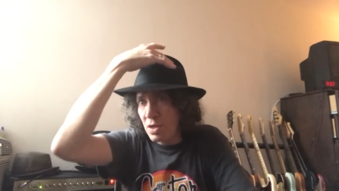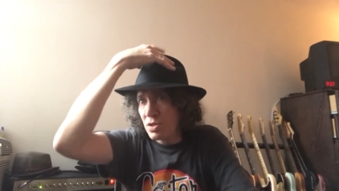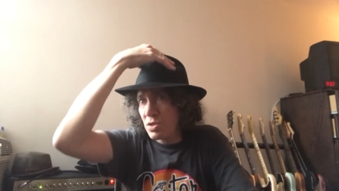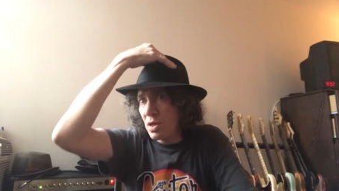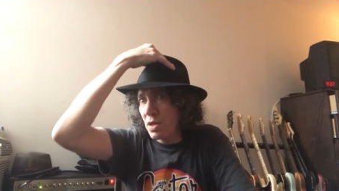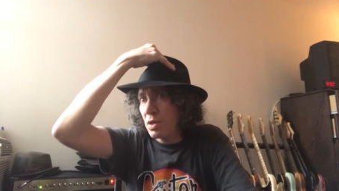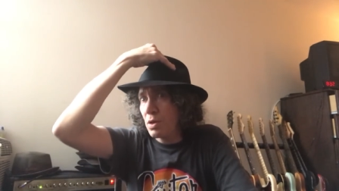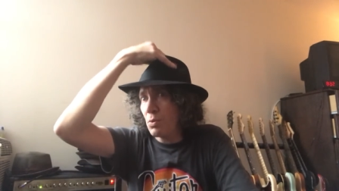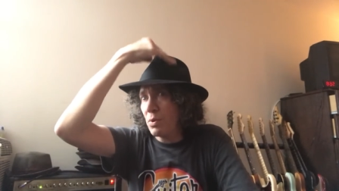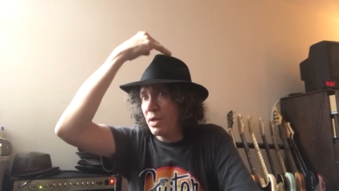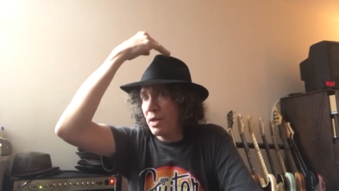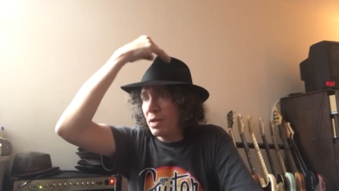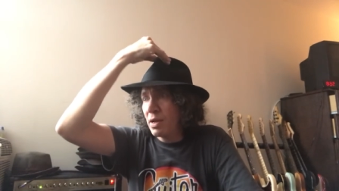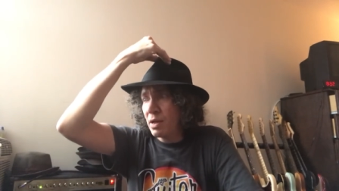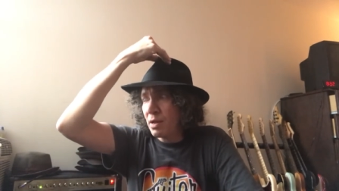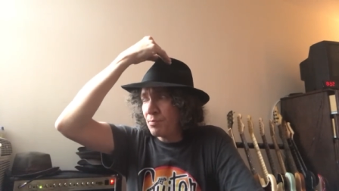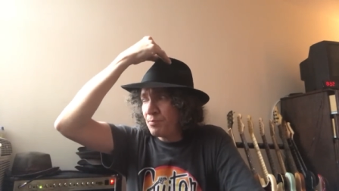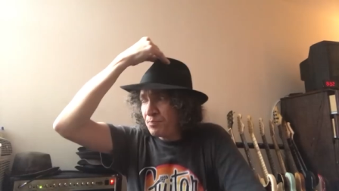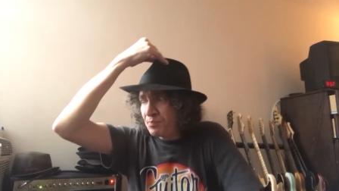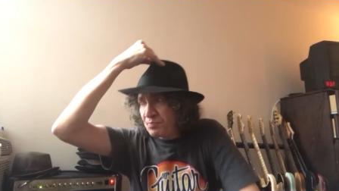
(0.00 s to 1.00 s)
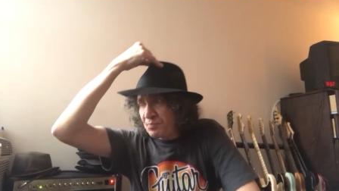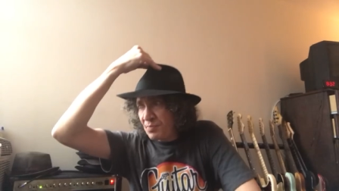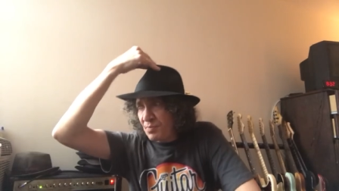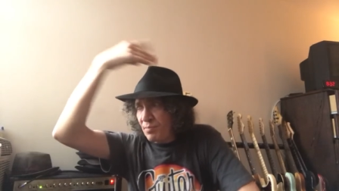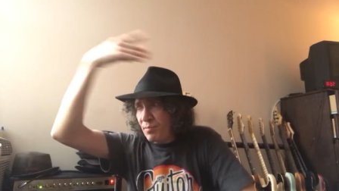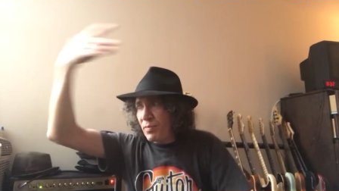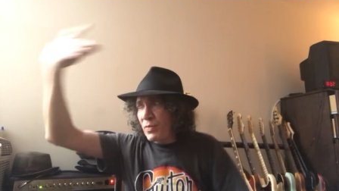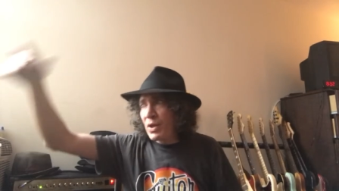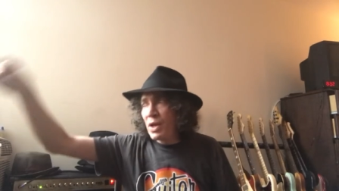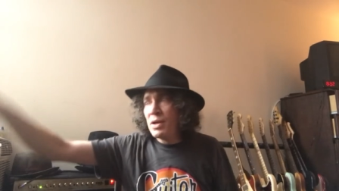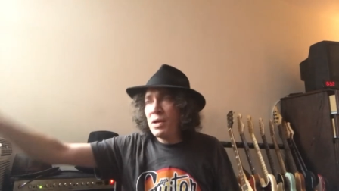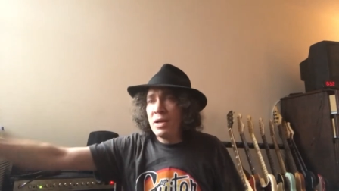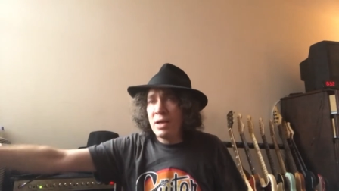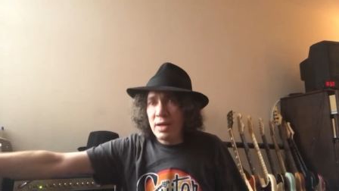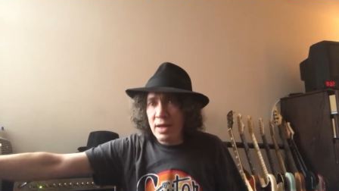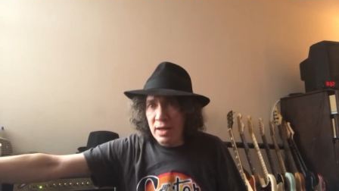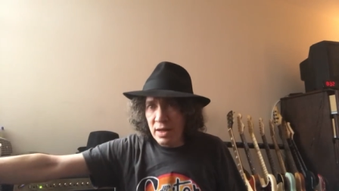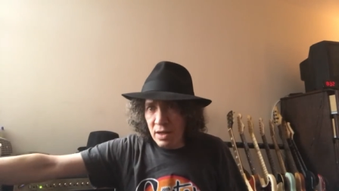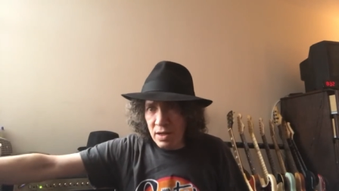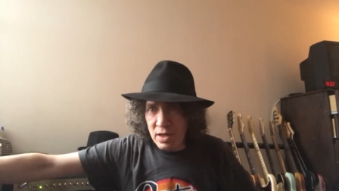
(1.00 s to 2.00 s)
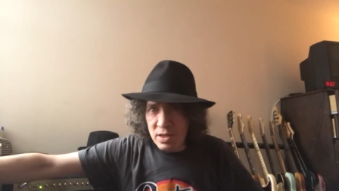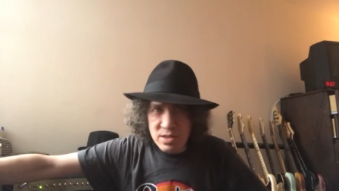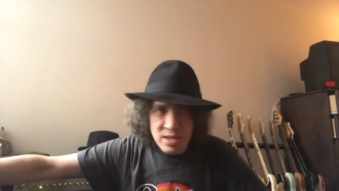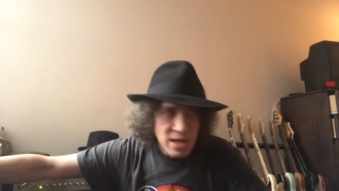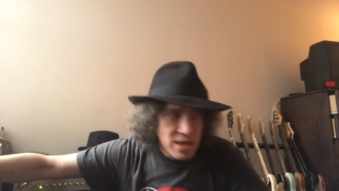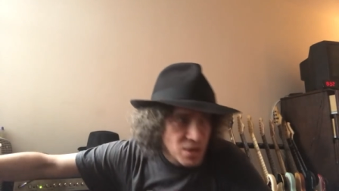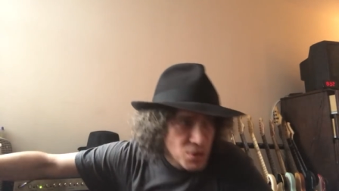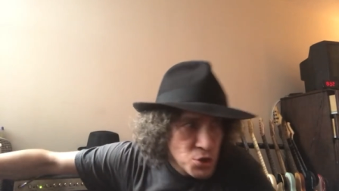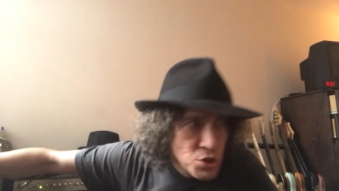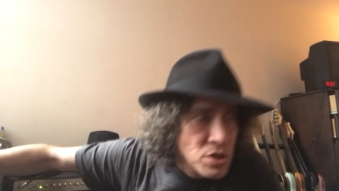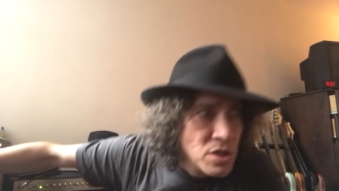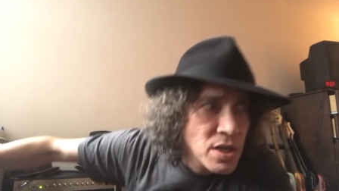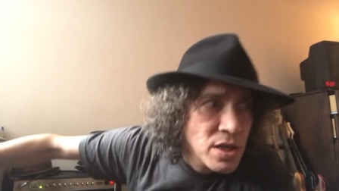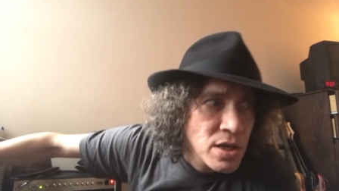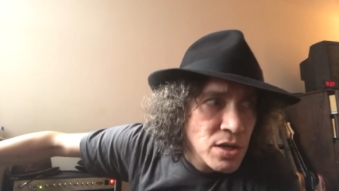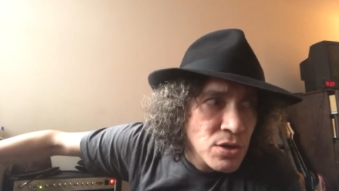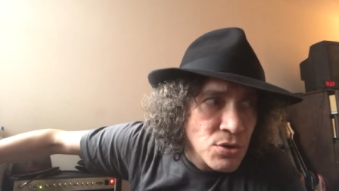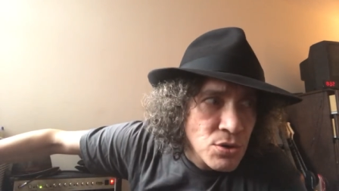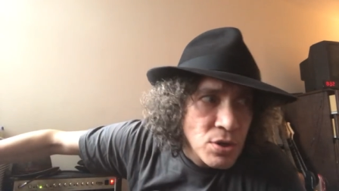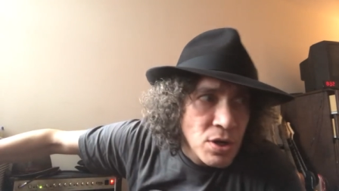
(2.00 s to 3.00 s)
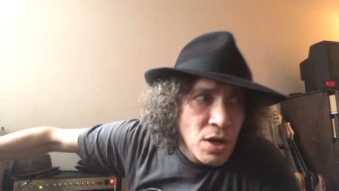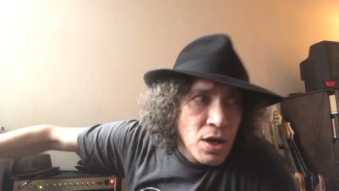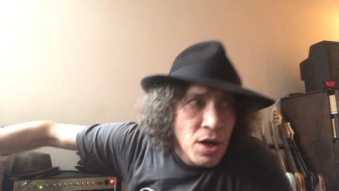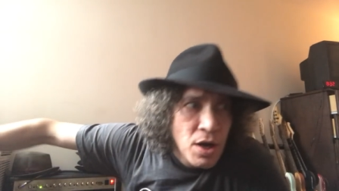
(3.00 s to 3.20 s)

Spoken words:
So anyway, getting on a tangent here.